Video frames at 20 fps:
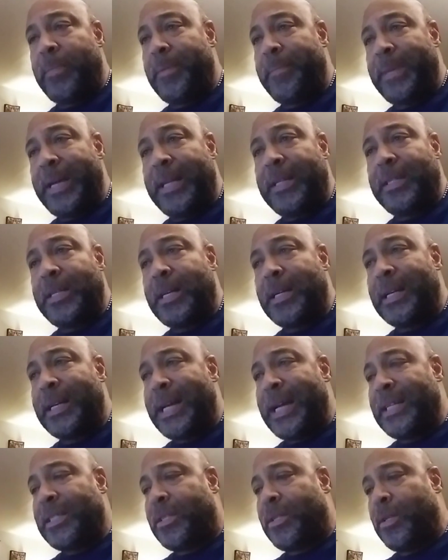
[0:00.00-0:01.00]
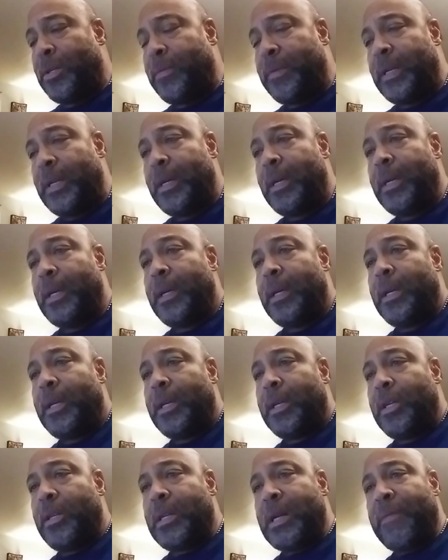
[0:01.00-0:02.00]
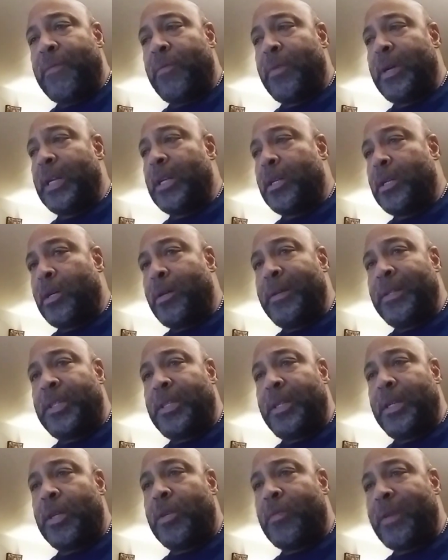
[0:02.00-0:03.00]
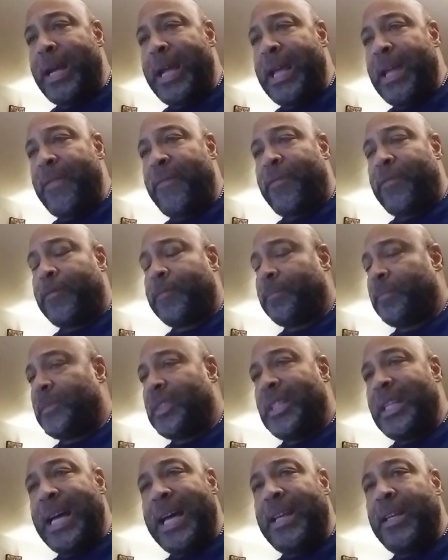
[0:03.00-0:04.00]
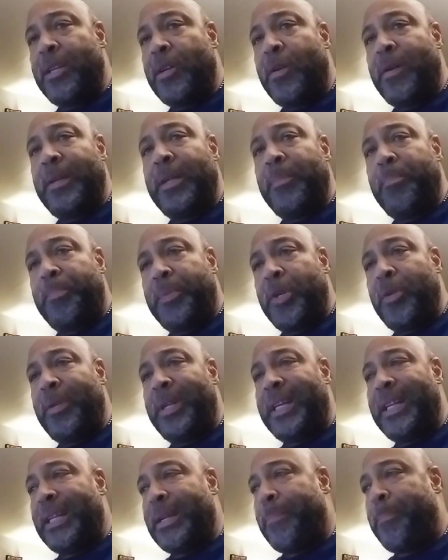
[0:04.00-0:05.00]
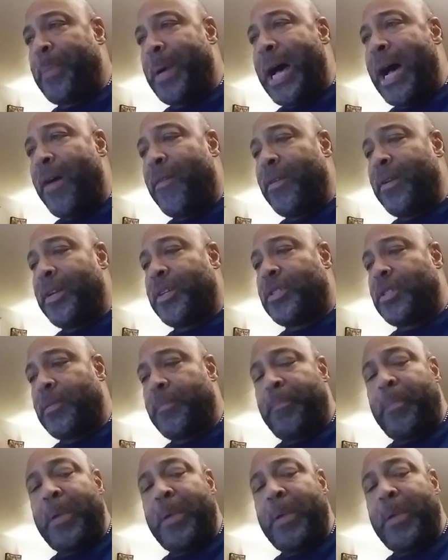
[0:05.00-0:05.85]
But, man, young guys, dude, you never want to go into the grave not knowing the beauty and the power that your